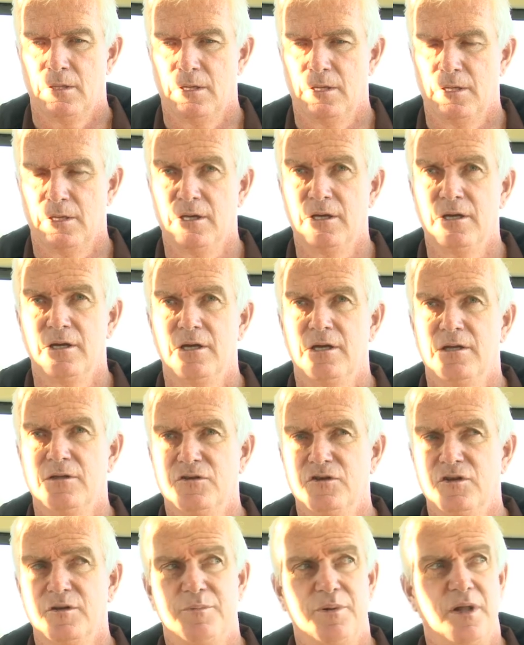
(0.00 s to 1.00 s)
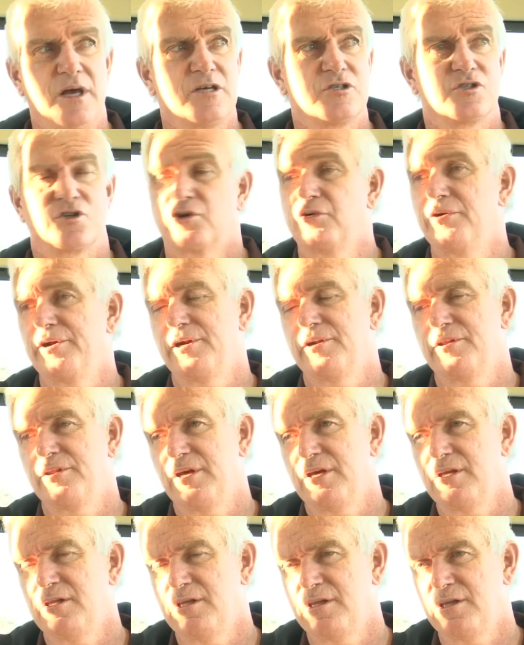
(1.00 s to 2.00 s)
Yeah, and to the players' credit,
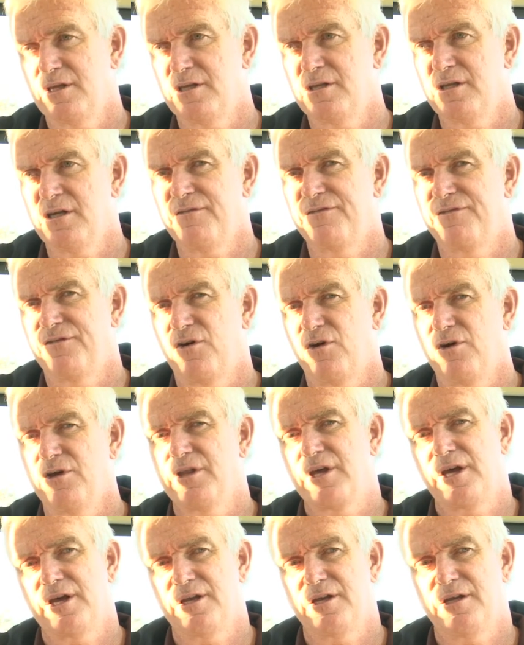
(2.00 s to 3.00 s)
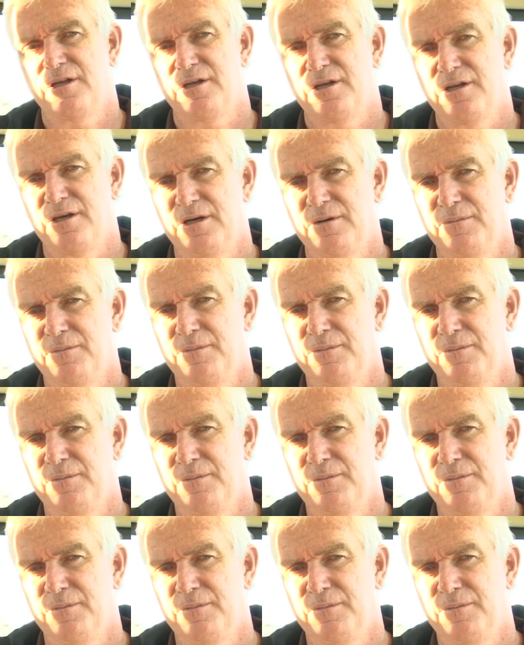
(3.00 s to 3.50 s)
they did find that, and